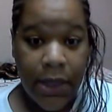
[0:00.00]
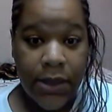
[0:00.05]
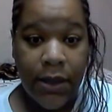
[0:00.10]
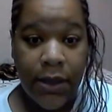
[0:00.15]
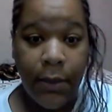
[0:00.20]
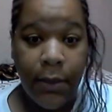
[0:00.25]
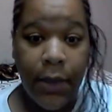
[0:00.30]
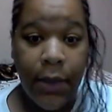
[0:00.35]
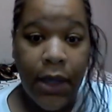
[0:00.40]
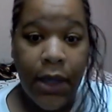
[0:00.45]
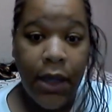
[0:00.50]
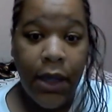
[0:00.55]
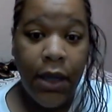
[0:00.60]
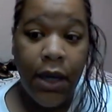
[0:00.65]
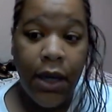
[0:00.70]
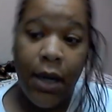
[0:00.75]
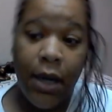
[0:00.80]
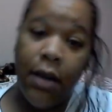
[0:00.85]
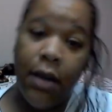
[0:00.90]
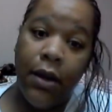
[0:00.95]
some done
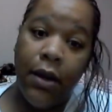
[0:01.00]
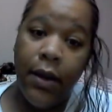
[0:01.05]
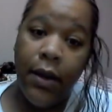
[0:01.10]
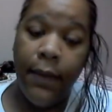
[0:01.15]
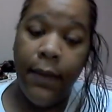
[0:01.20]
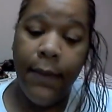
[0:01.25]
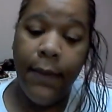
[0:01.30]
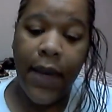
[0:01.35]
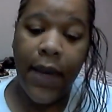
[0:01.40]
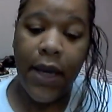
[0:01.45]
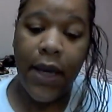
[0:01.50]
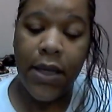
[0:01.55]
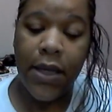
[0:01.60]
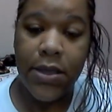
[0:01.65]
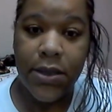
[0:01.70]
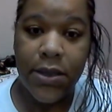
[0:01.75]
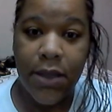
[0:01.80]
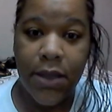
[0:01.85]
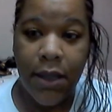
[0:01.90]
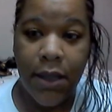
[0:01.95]
and I'll come back and
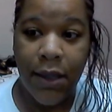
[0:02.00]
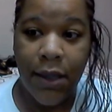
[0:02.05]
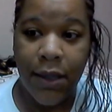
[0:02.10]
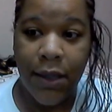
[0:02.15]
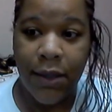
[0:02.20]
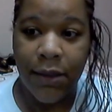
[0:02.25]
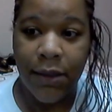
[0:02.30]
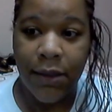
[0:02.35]
see you.